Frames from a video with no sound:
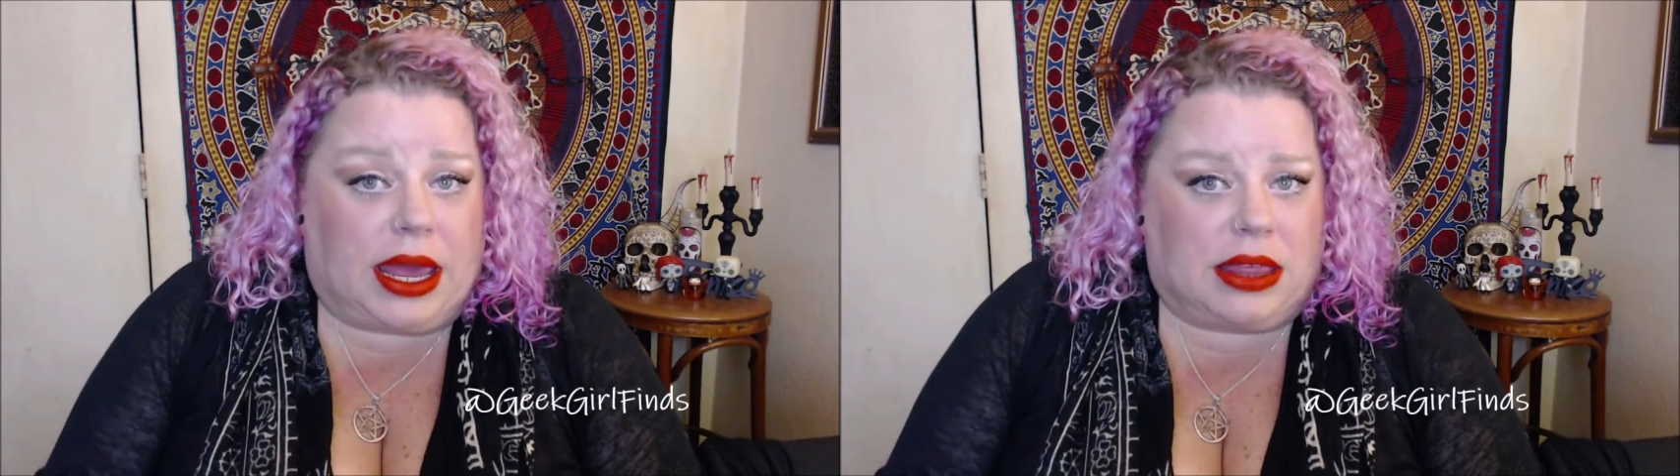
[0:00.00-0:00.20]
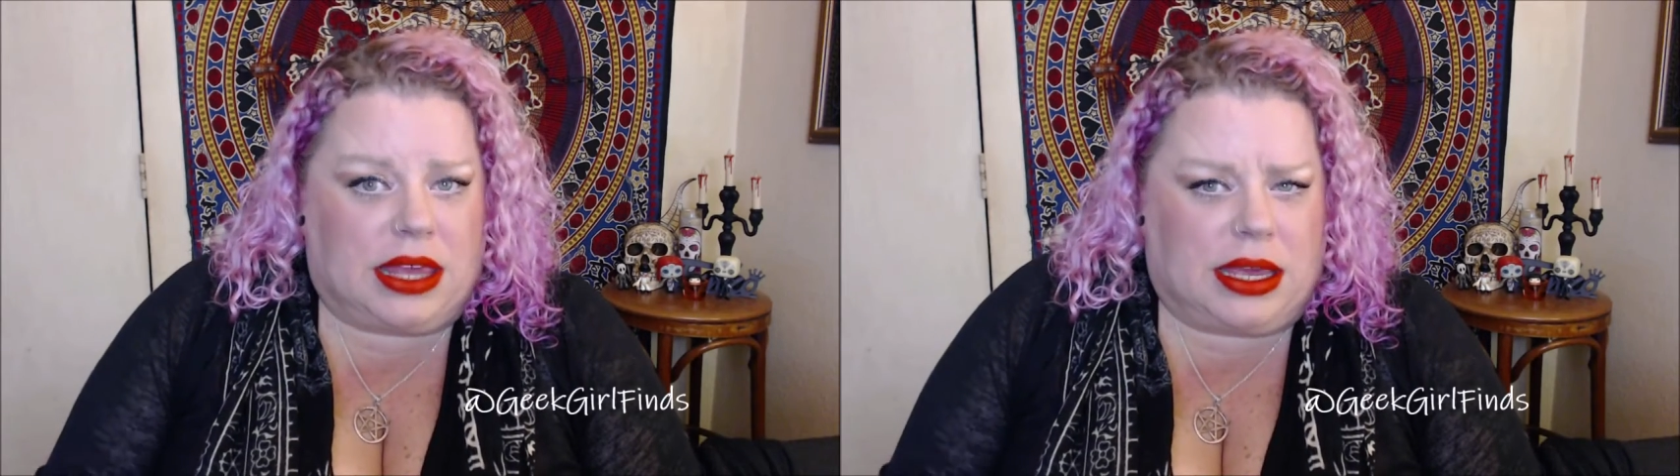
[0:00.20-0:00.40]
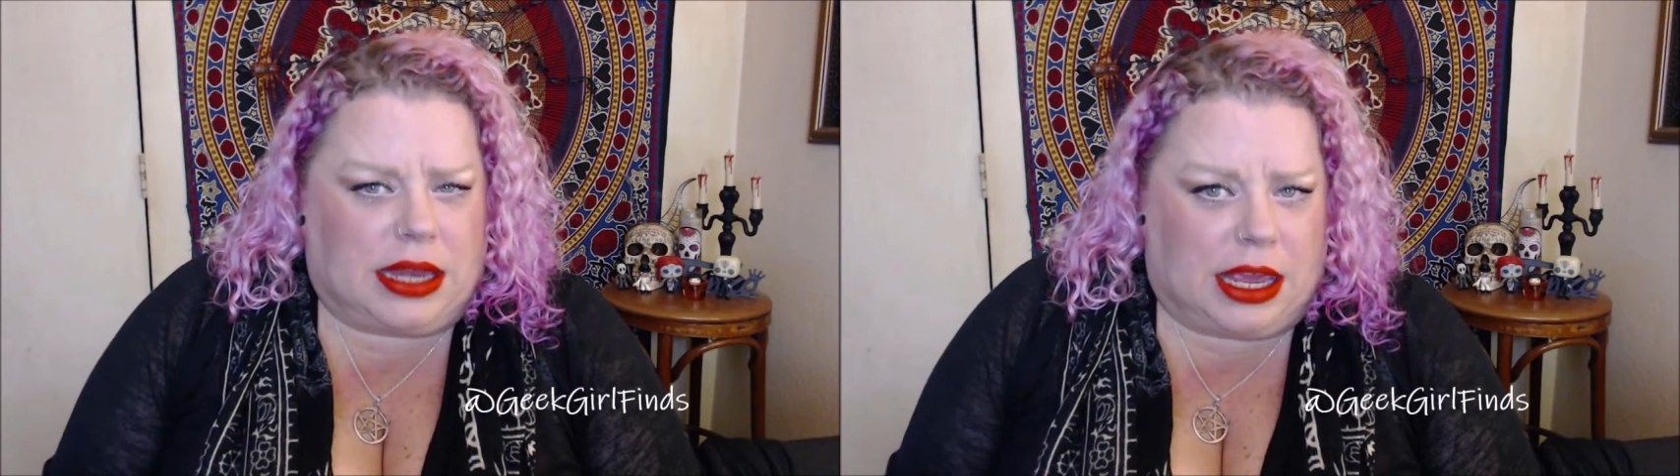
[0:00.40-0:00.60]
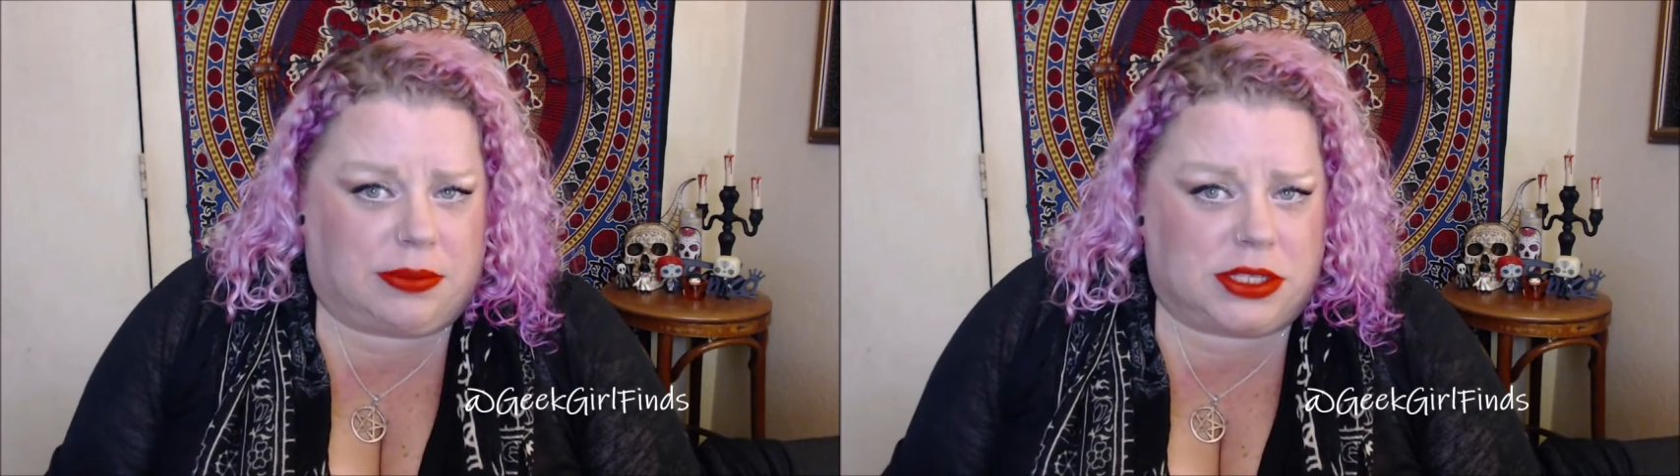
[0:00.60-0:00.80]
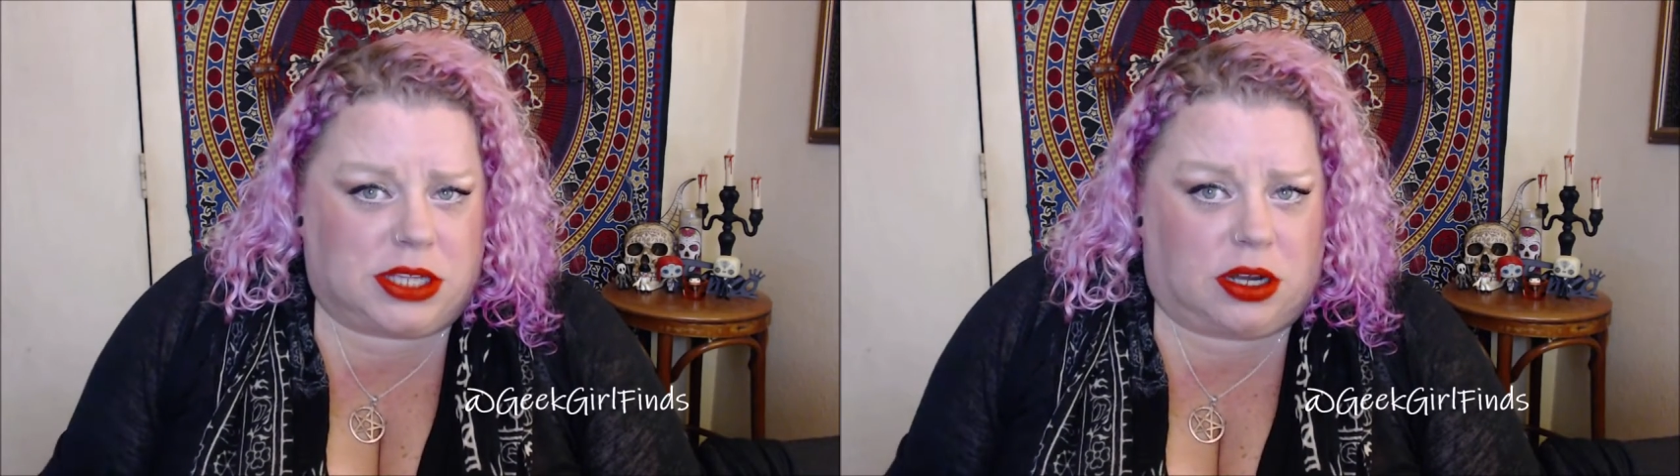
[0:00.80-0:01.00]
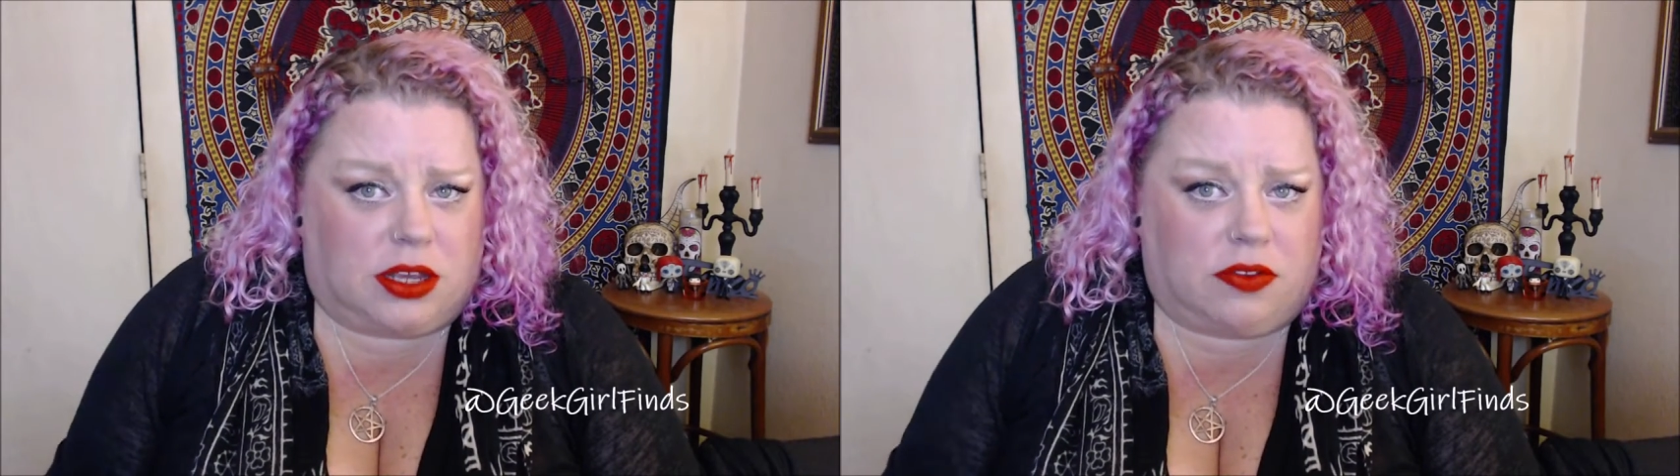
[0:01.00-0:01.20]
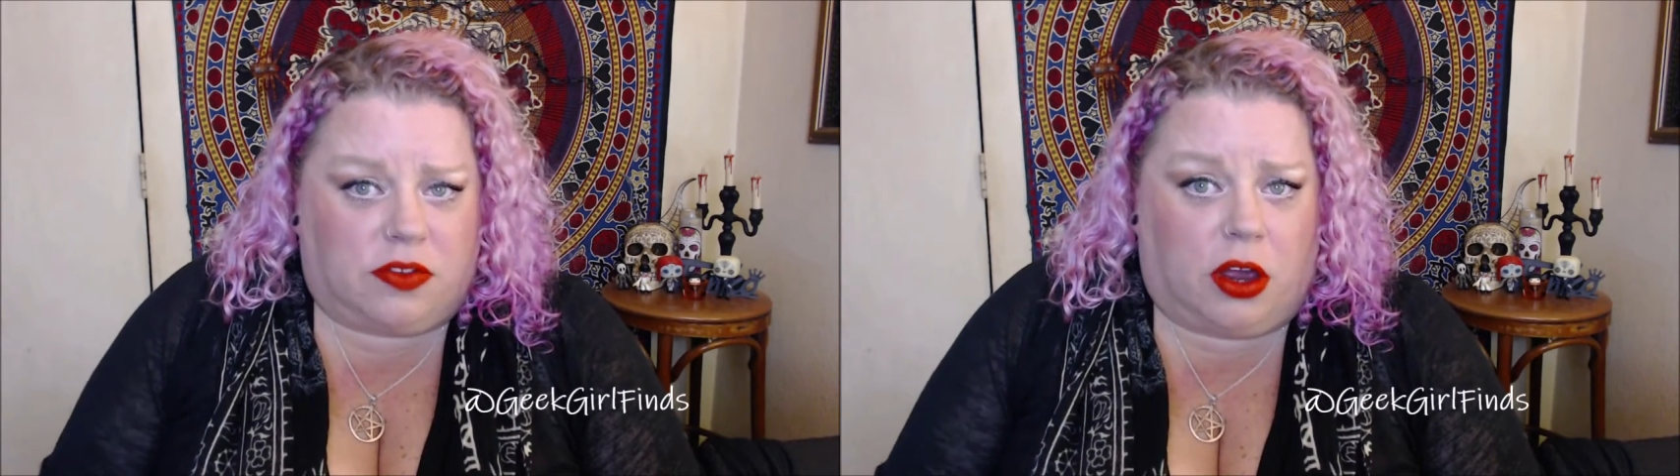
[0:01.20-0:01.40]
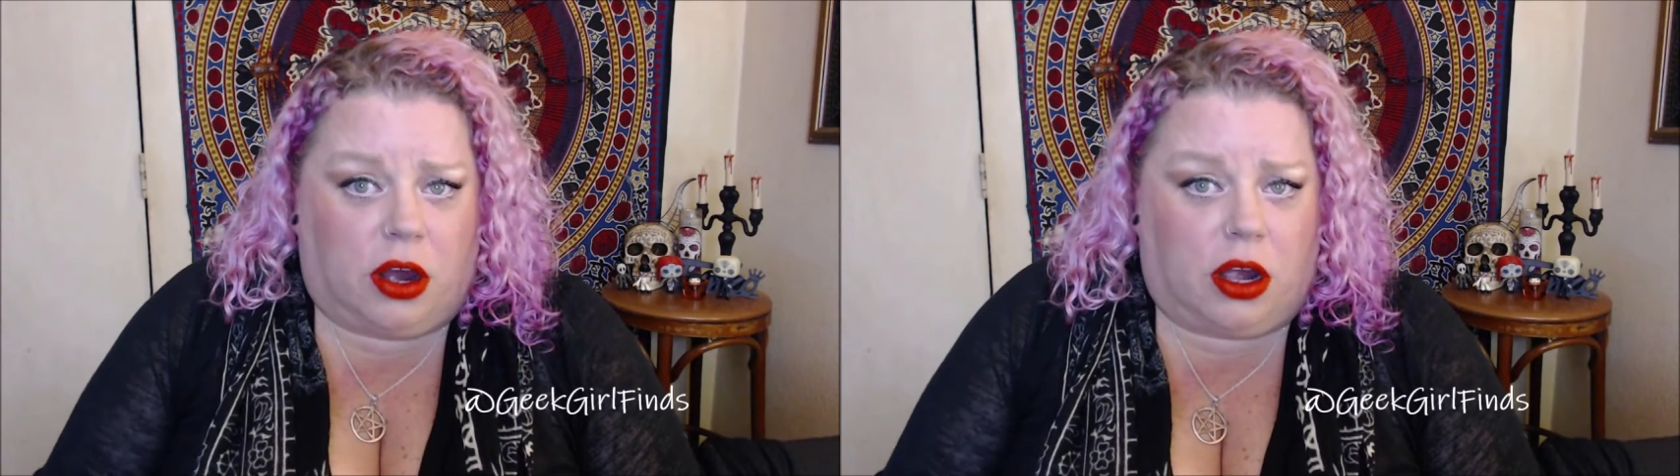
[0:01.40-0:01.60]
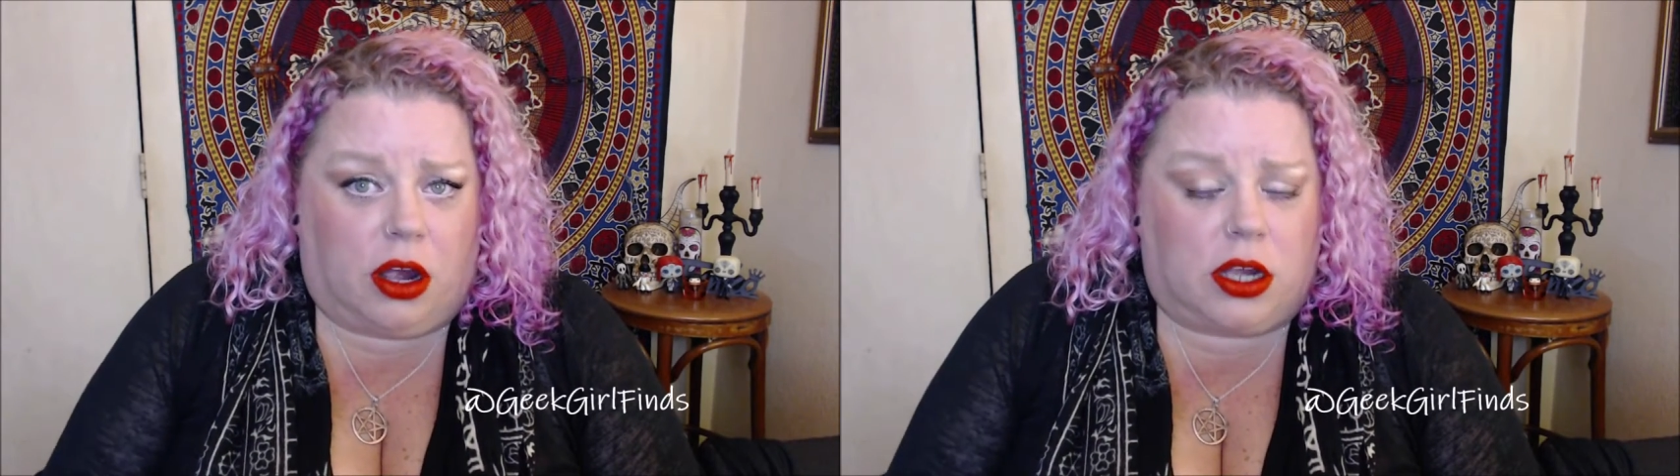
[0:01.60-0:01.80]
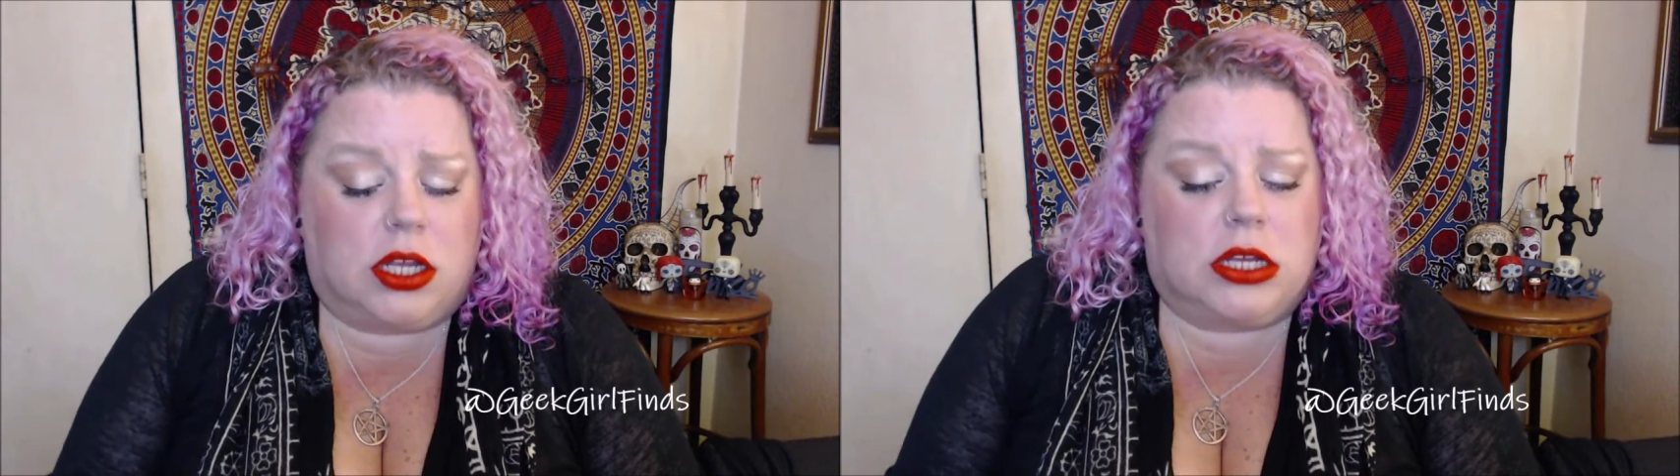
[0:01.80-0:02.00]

I think, an Amazon gift card.